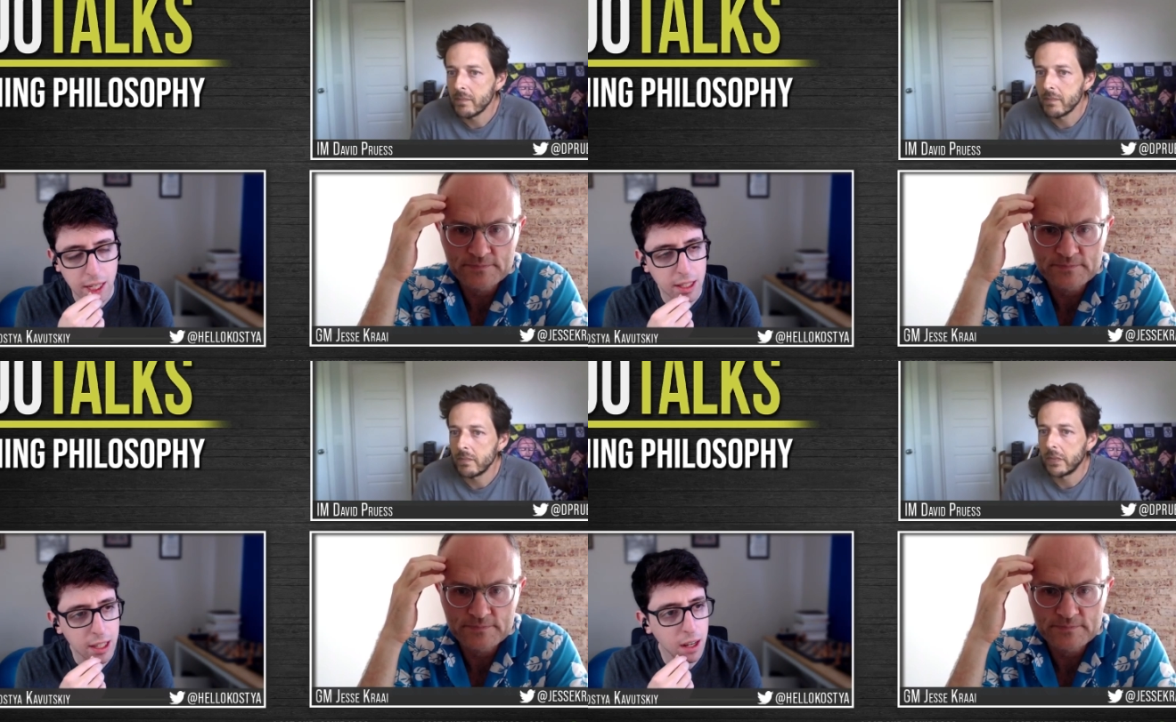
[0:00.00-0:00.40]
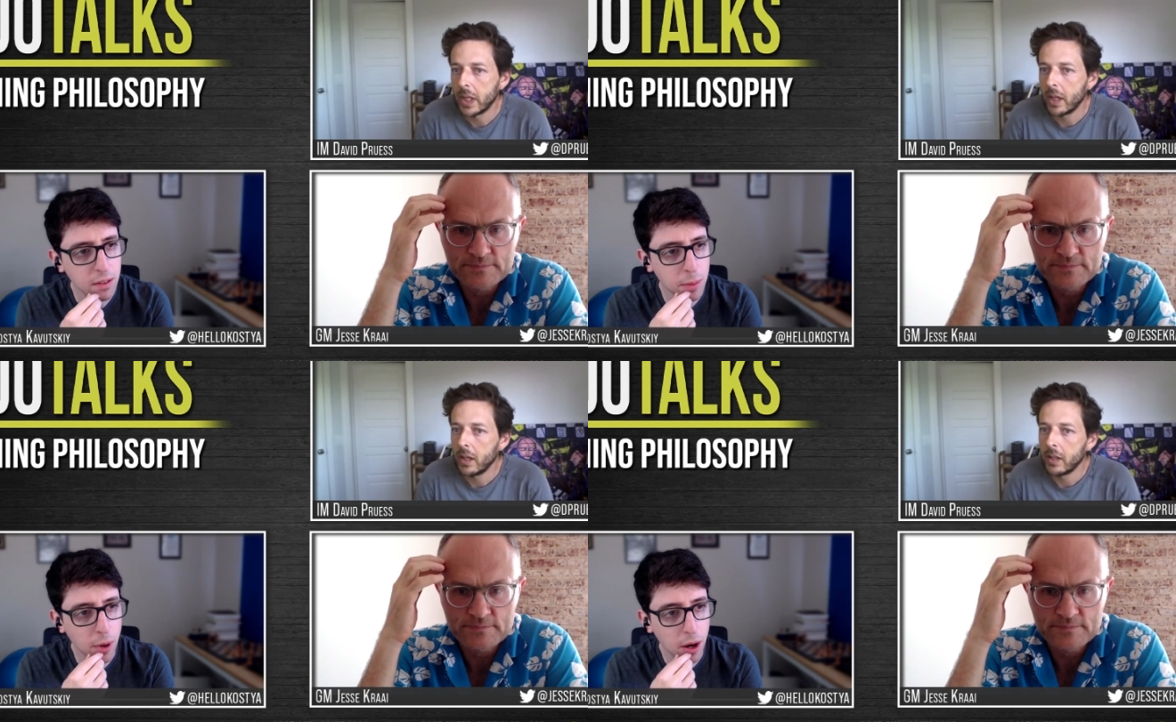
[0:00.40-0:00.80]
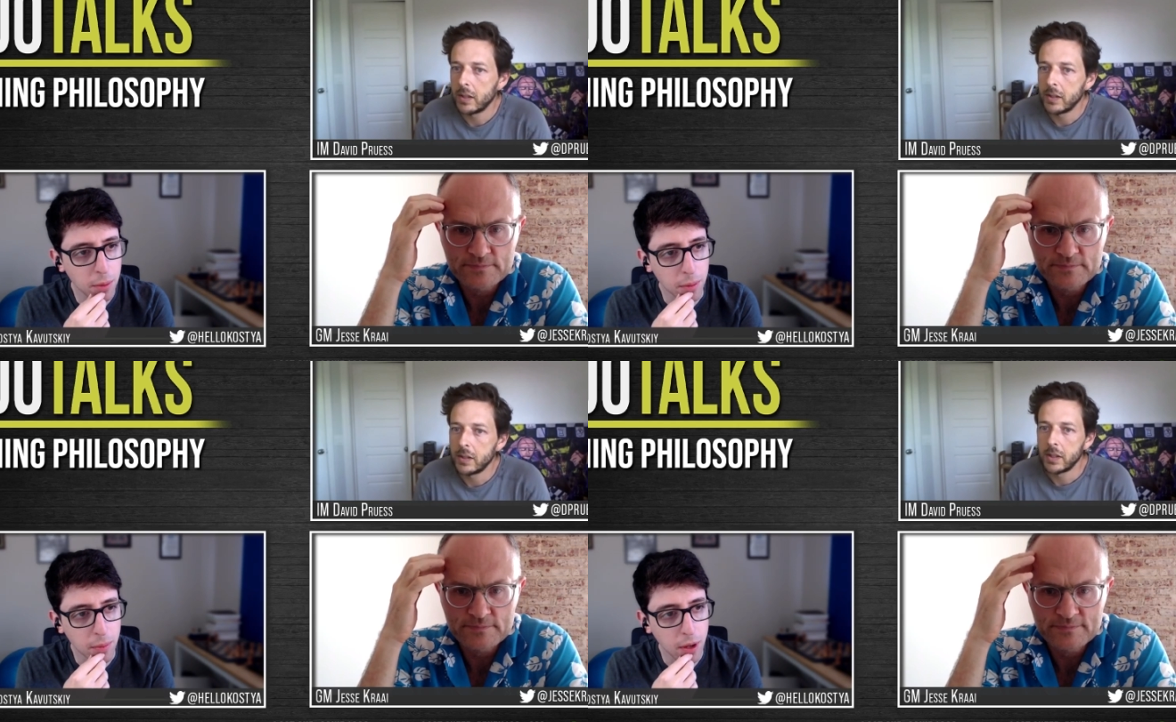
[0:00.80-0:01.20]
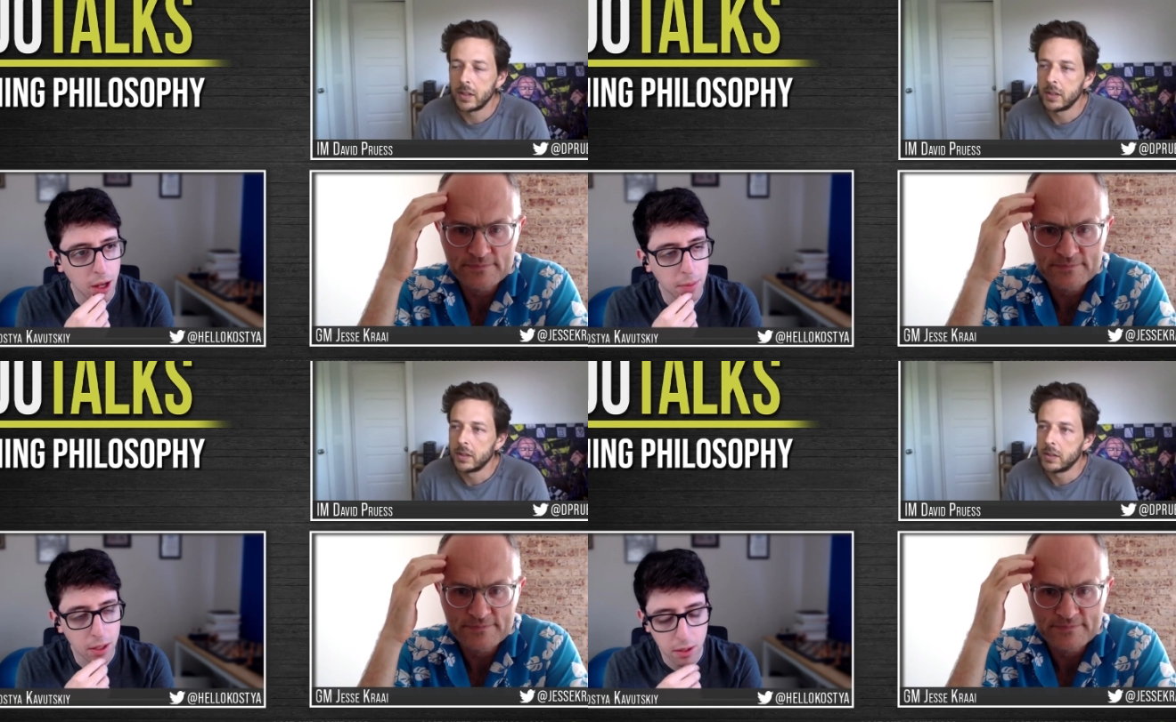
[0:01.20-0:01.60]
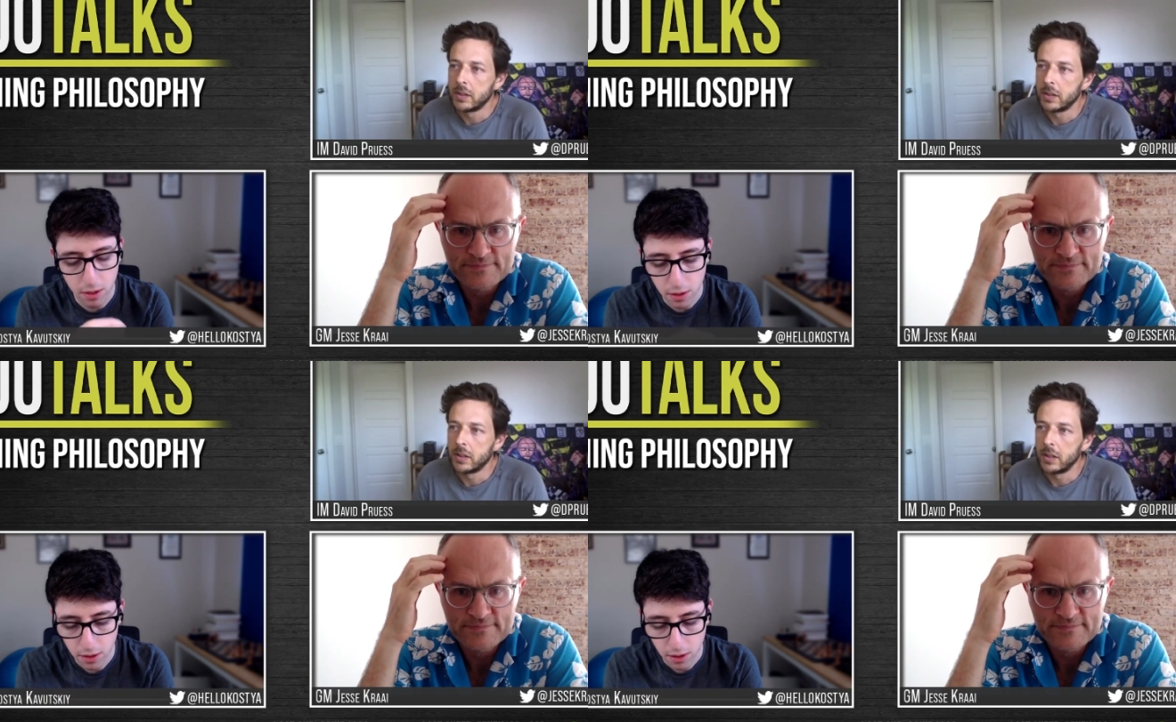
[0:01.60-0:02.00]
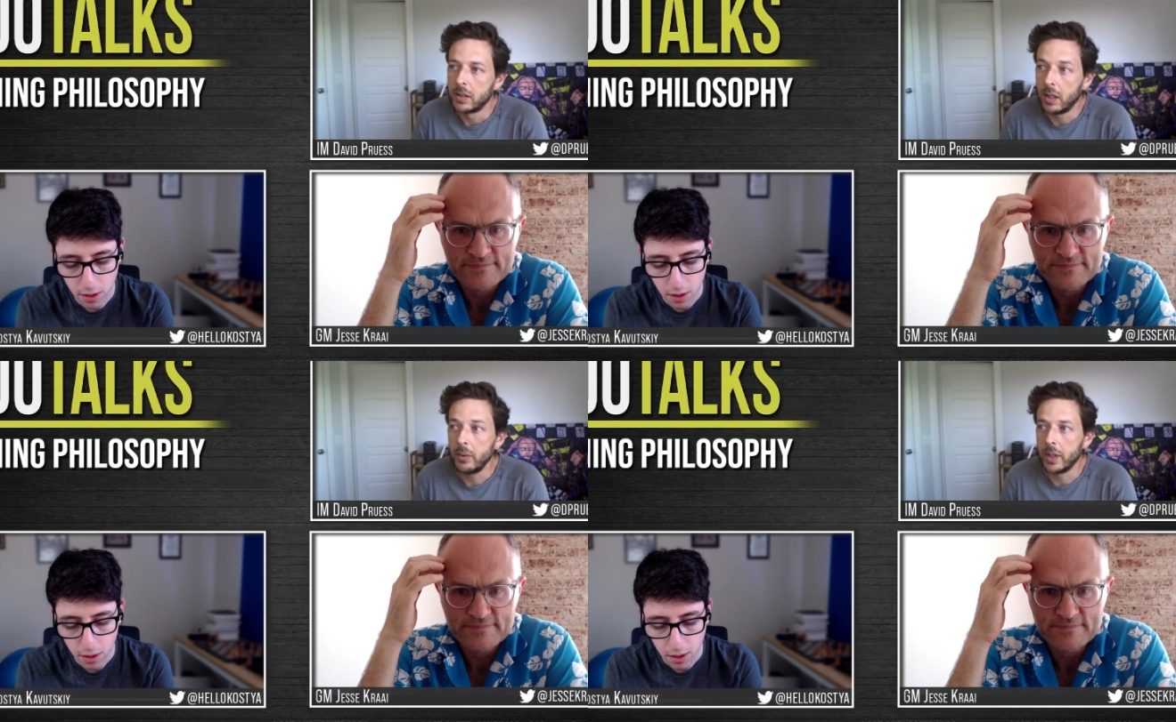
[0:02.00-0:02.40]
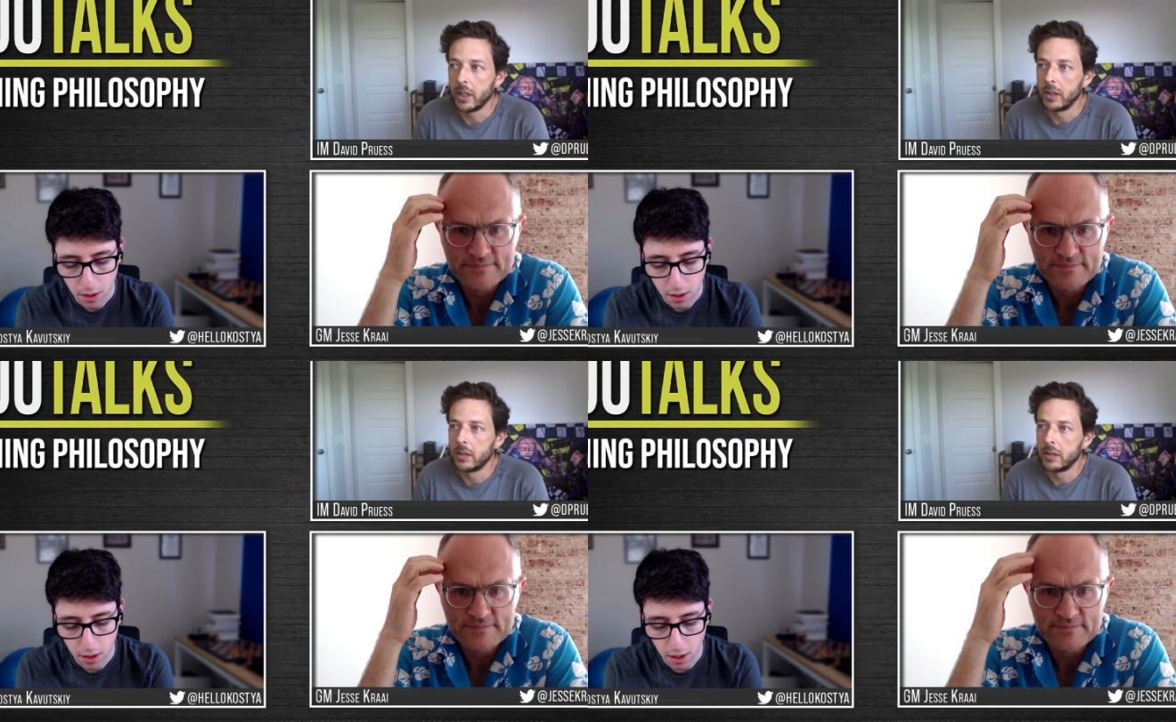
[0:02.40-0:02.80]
Speaker 1: that is kind of a problem. I mean, oh yeah.